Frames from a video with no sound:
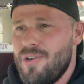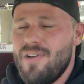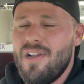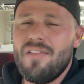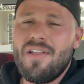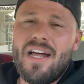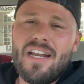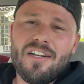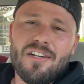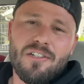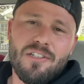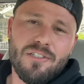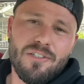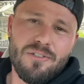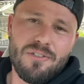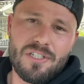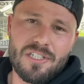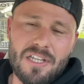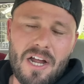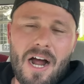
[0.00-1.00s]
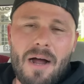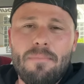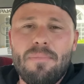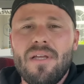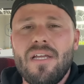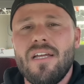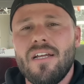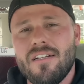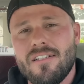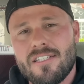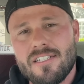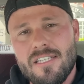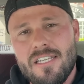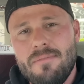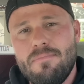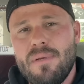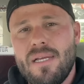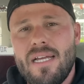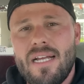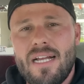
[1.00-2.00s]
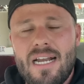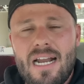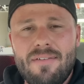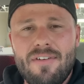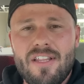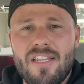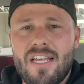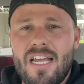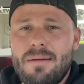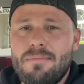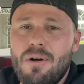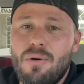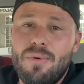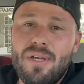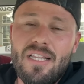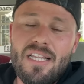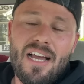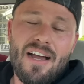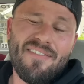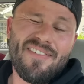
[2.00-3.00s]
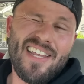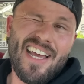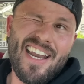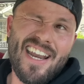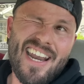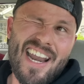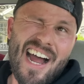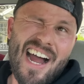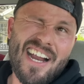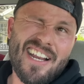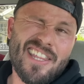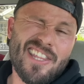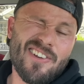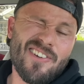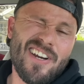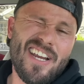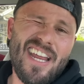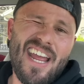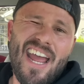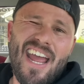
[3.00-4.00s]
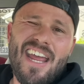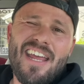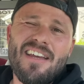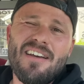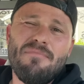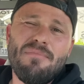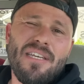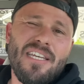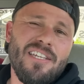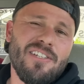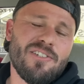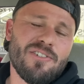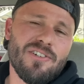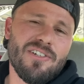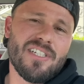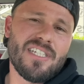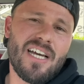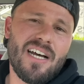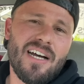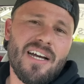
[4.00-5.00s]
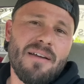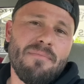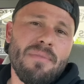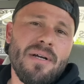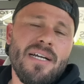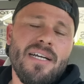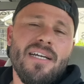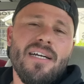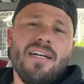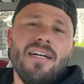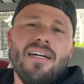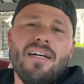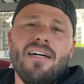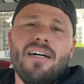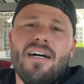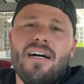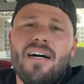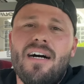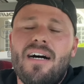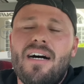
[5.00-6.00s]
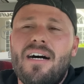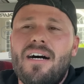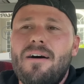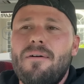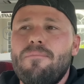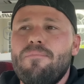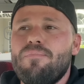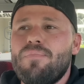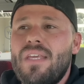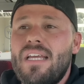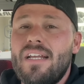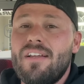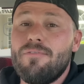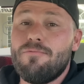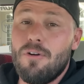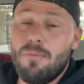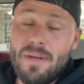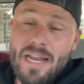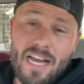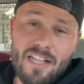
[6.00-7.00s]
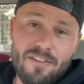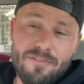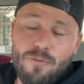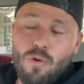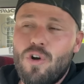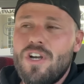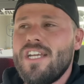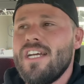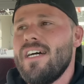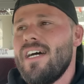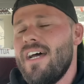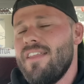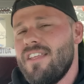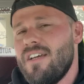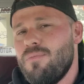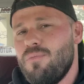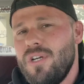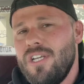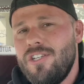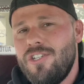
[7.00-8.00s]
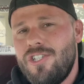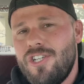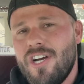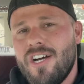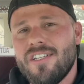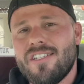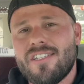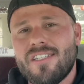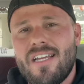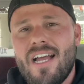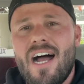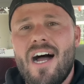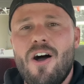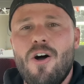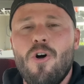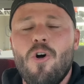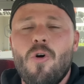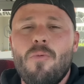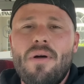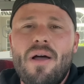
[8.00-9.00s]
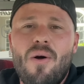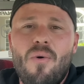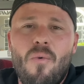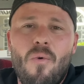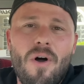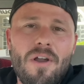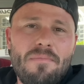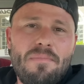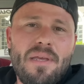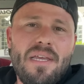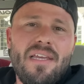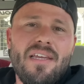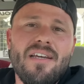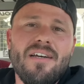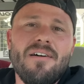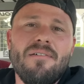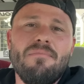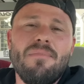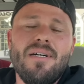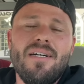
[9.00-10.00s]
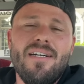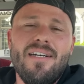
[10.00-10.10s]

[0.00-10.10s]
Now that includes stopping and sleeping and everything, but we left at 9:30 a.m. Eastern time from California, and then we just got home at 1 p.m.